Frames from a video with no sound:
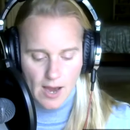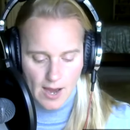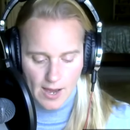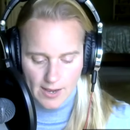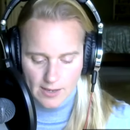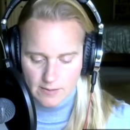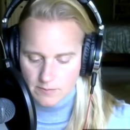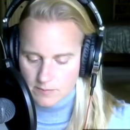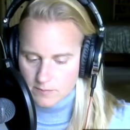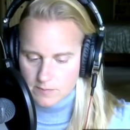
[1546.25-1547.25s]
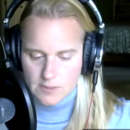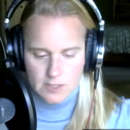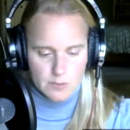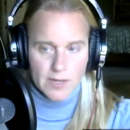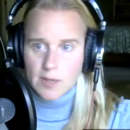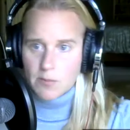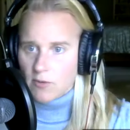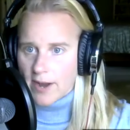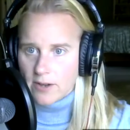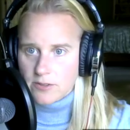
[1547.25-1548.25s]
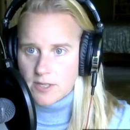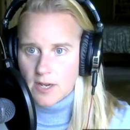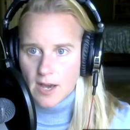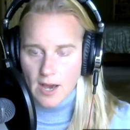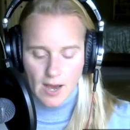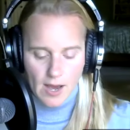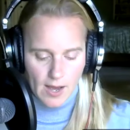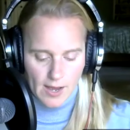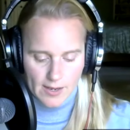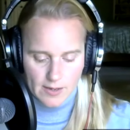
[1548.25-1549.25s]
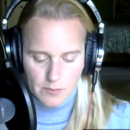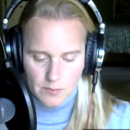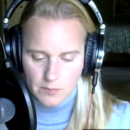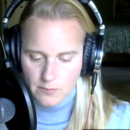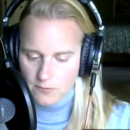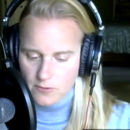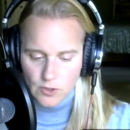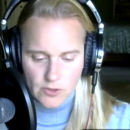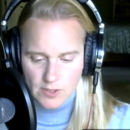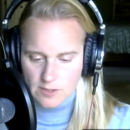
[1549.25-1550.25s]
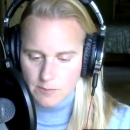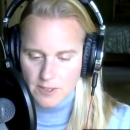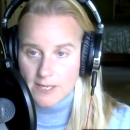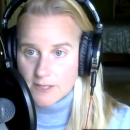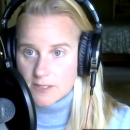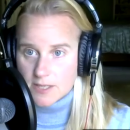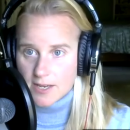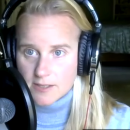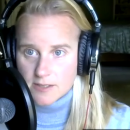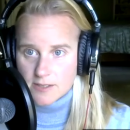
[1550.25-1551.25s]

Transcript: I displayed them around. I filled the plates as